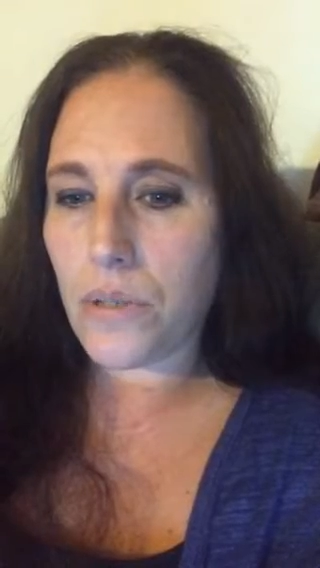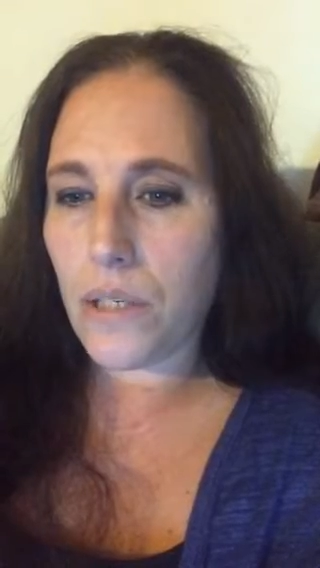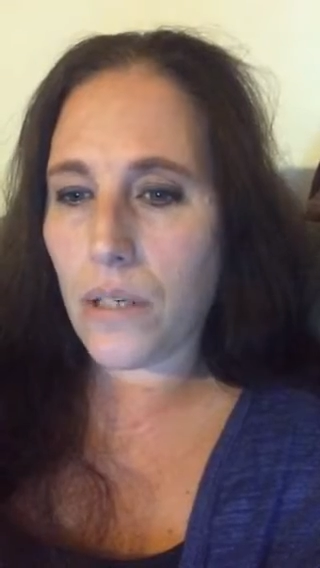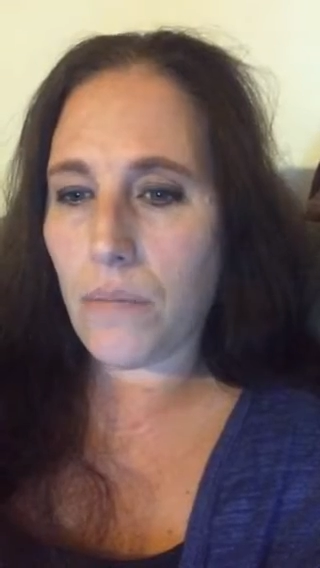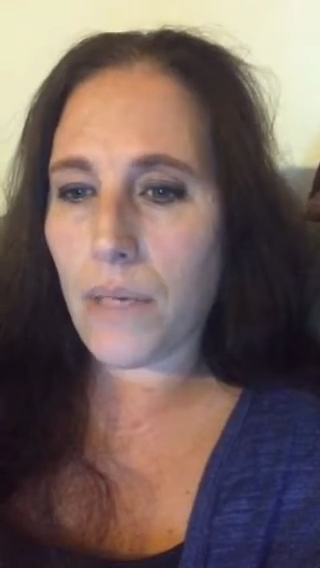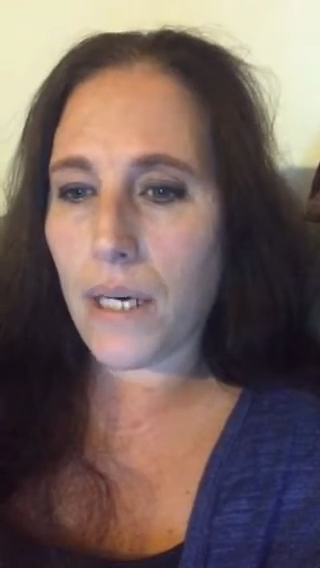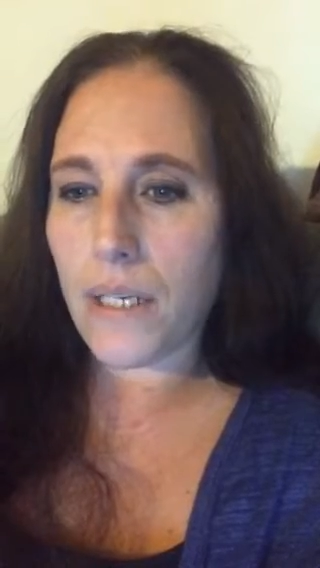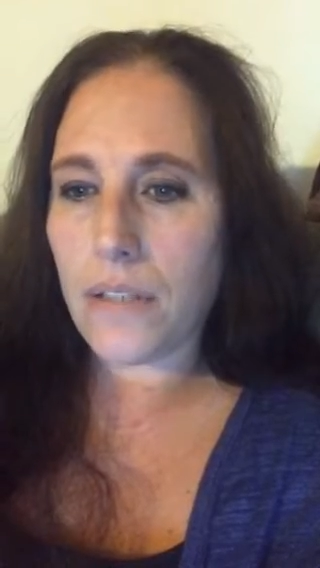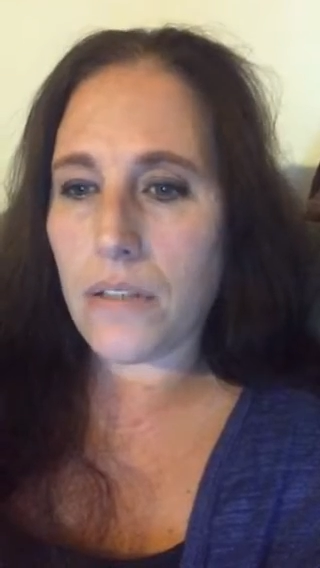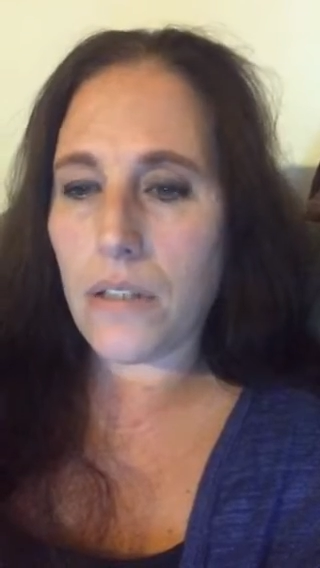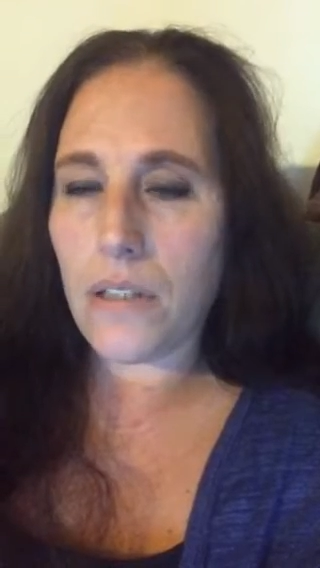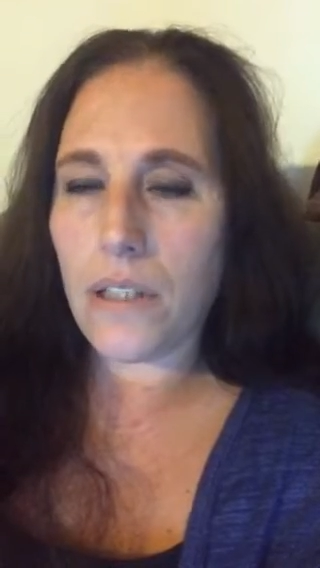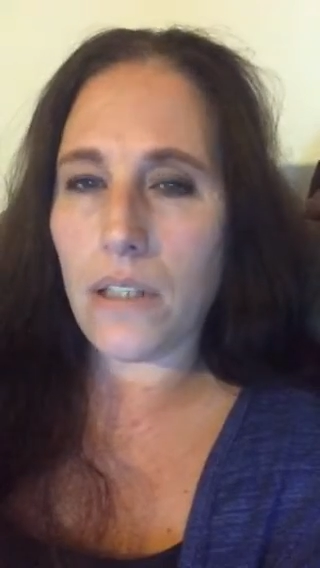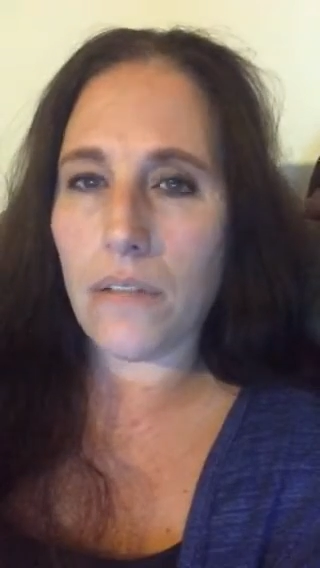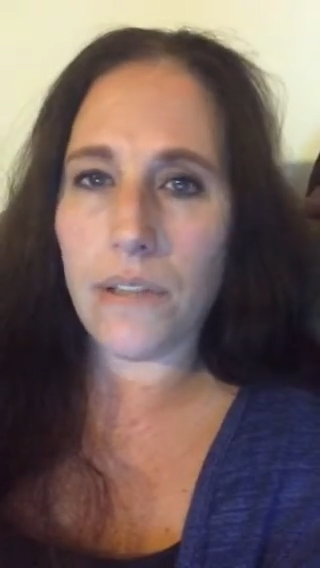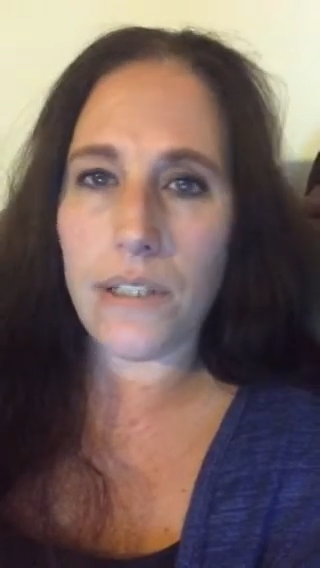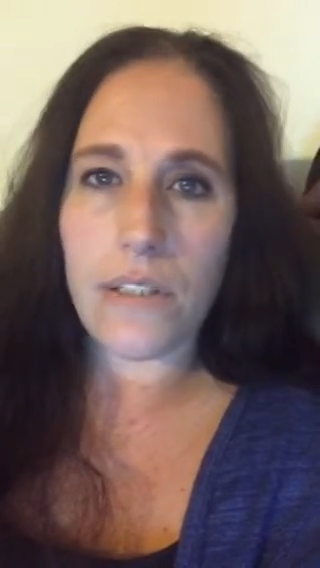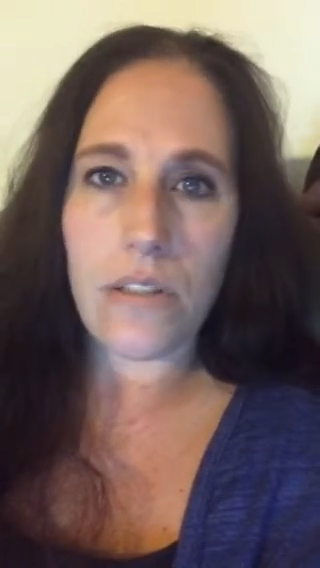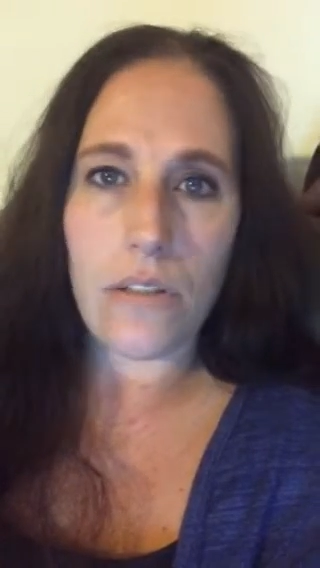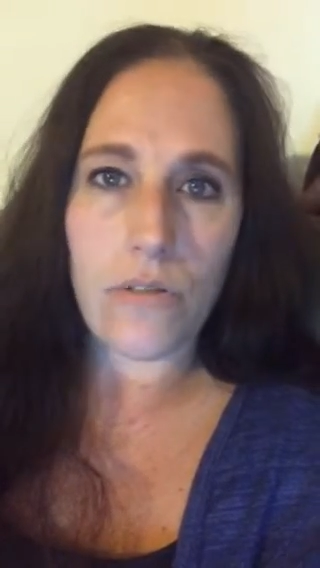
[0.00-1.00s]
come back to the
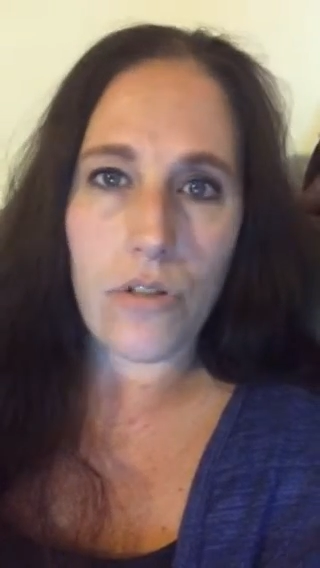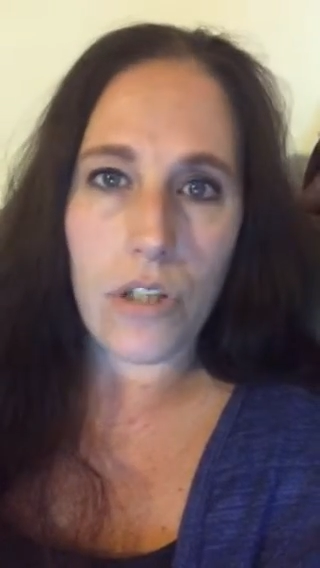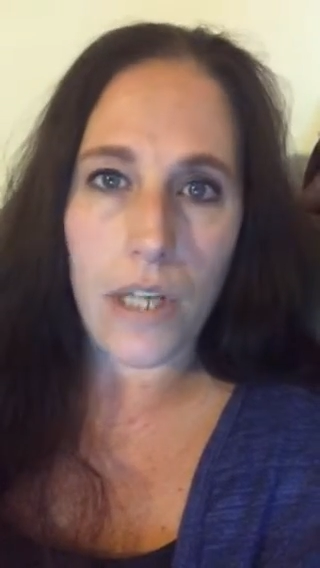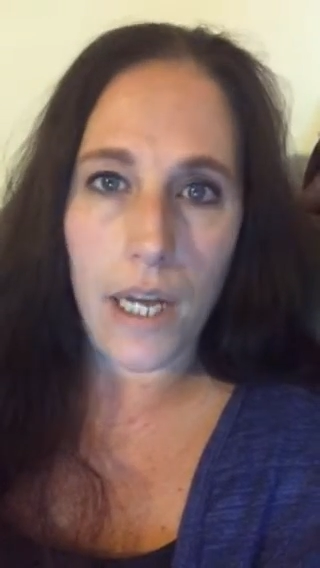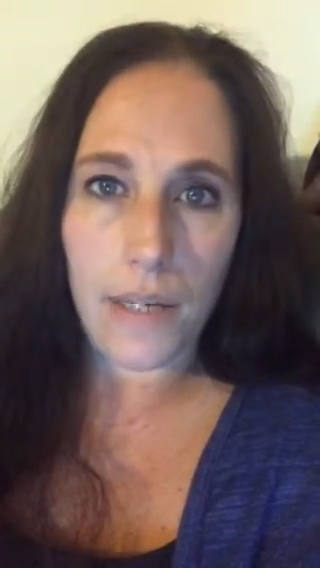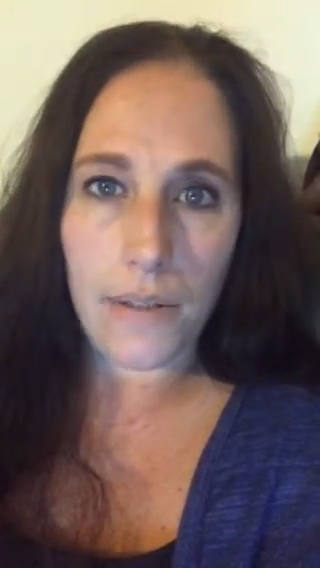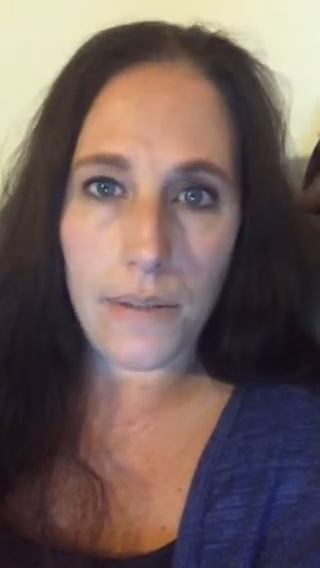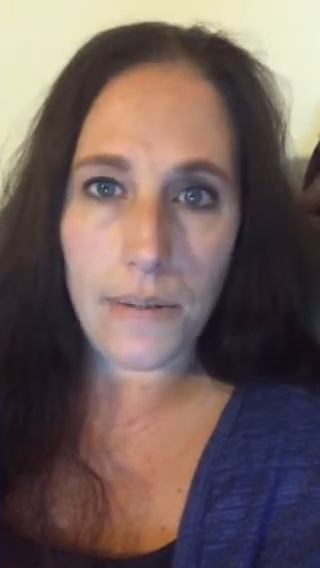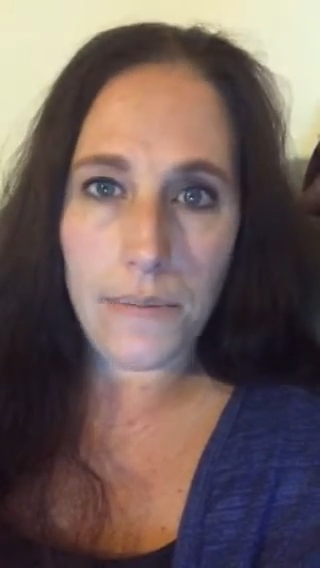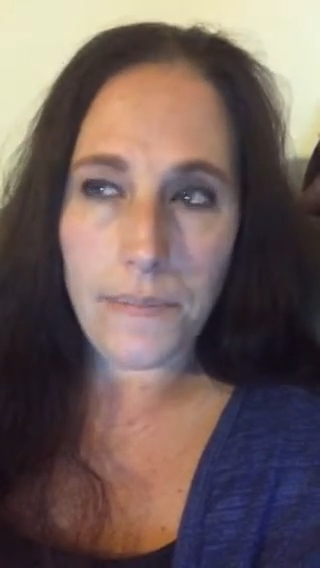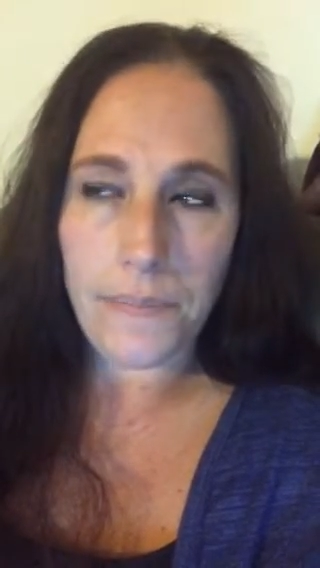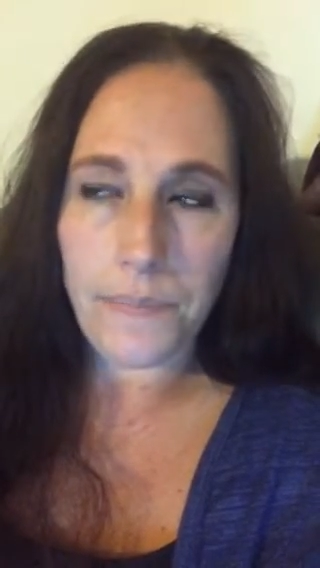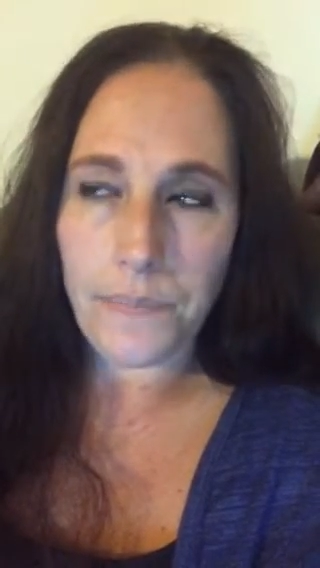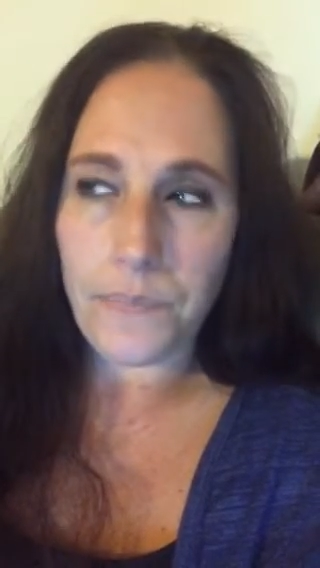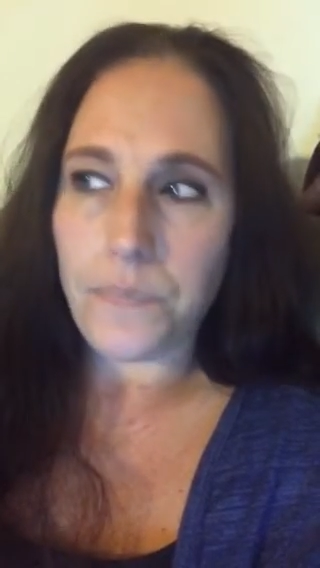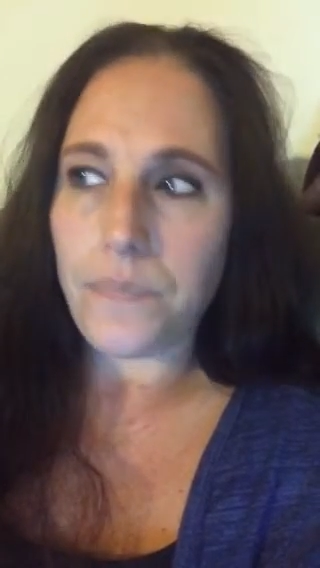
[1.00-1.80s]
original channel.